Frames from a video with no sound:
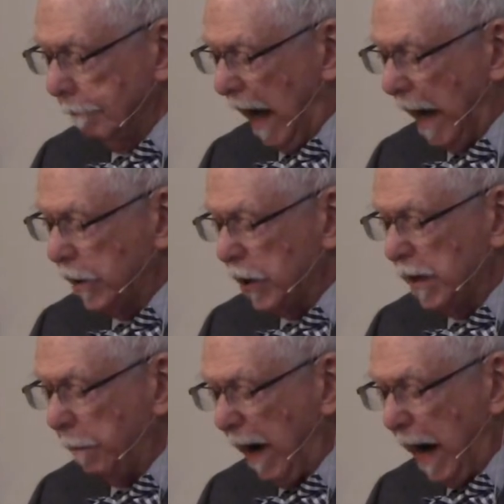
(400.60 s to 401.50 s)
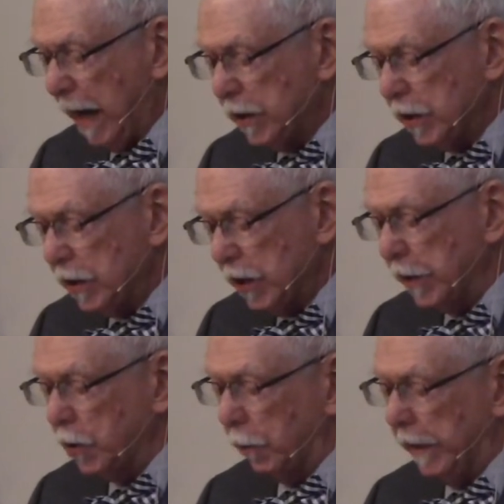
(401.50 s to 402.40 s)
As in the past
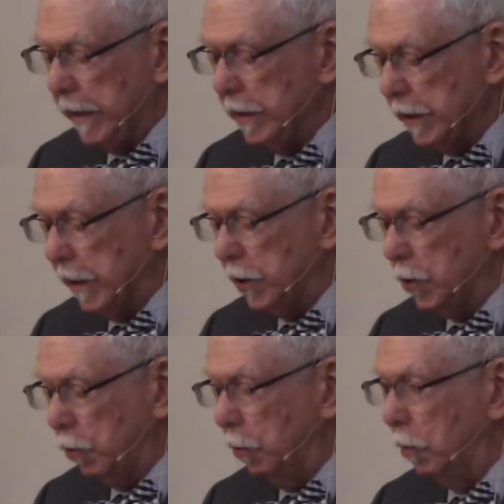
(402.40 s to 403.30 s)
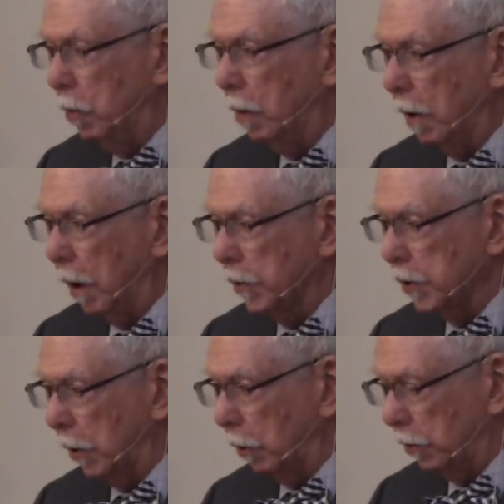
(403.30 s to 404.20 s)
centuries, it's true
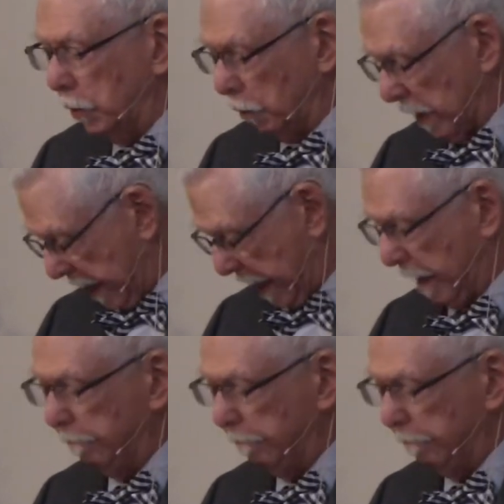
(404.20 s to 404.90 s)
also today.